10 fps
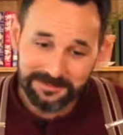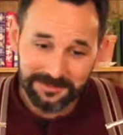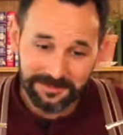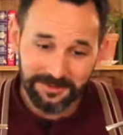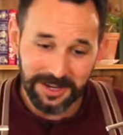
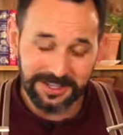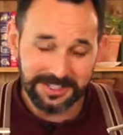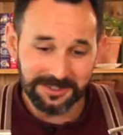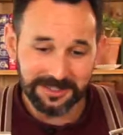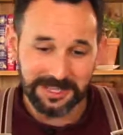Find
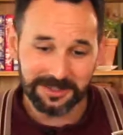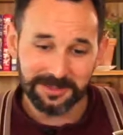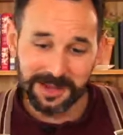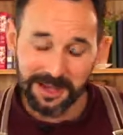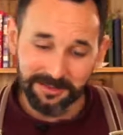yourself some
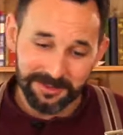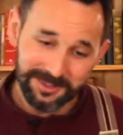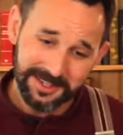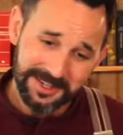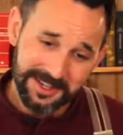love.
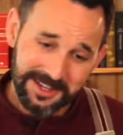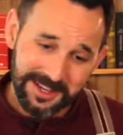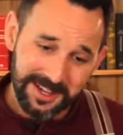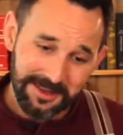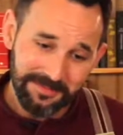
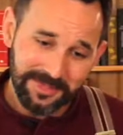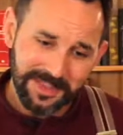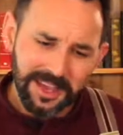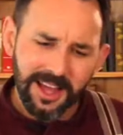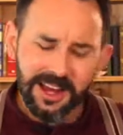
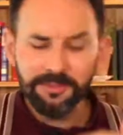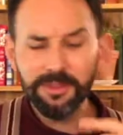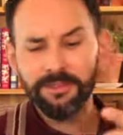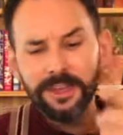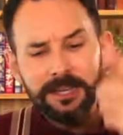I love the
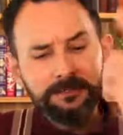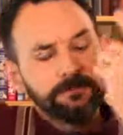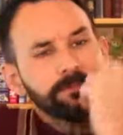thing...